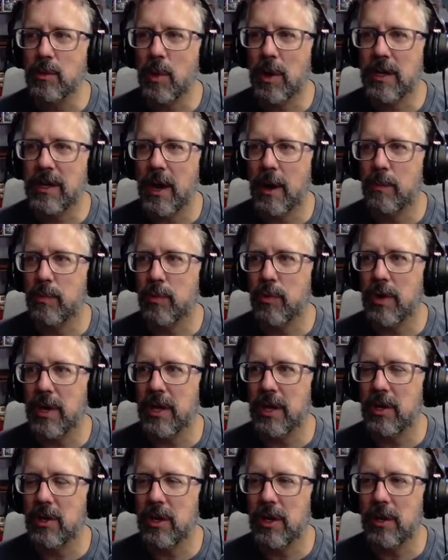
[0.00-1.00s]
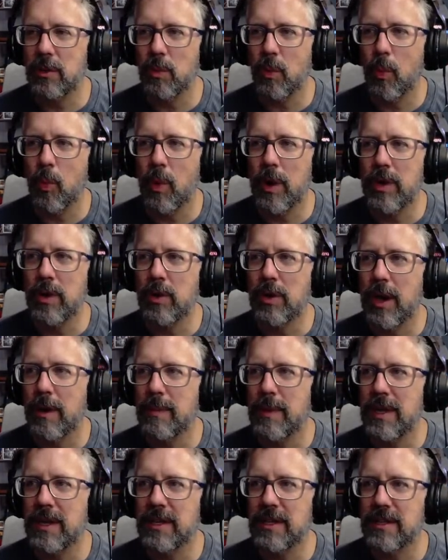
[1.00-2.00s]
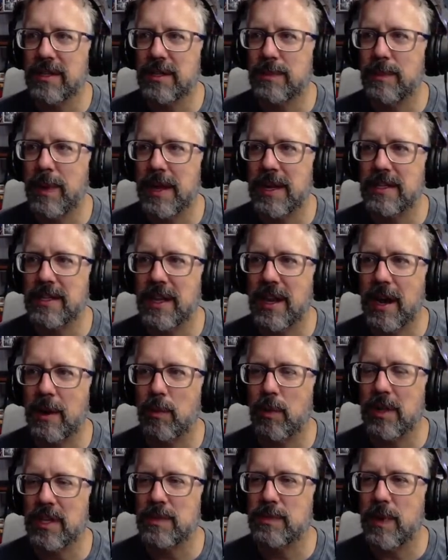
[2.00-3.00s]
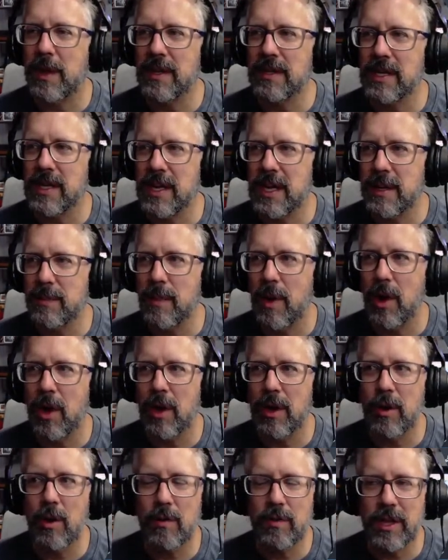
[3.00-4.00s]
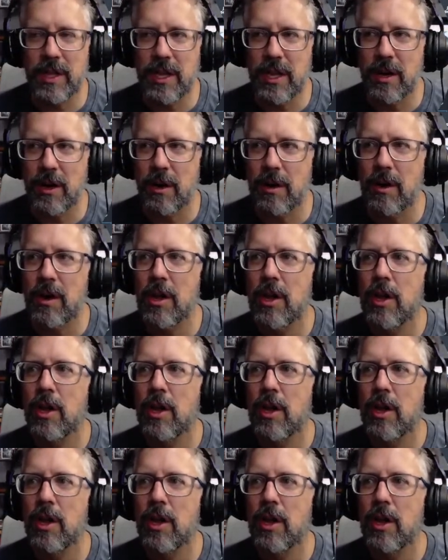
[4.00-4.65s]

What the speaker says: worked out pretty good when you come into the space that I really spent time on over here.